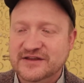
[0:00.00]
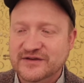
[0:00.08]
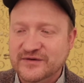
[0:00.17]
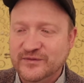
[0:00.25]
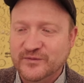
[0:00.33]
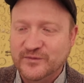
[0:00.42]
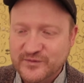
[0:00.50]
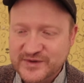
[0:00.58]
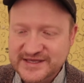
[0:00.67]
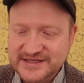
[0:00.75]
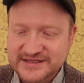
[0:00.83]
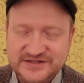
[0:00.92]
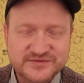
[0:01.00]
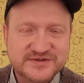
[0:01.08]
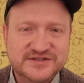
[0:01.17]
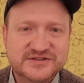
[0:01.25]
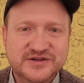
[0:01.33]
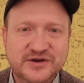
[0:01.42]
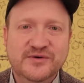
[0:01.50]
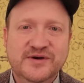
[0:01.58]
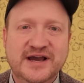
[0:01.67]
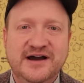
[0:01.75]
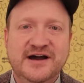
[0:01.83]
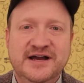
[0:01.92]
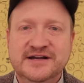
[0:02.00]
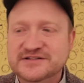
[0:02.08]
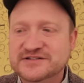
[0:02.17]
she was so kind,